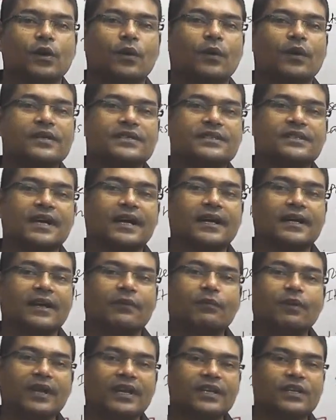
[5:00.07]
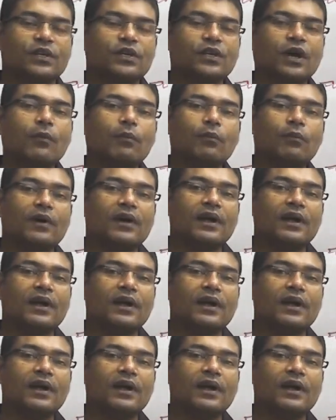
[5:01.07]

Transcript: What is the definition of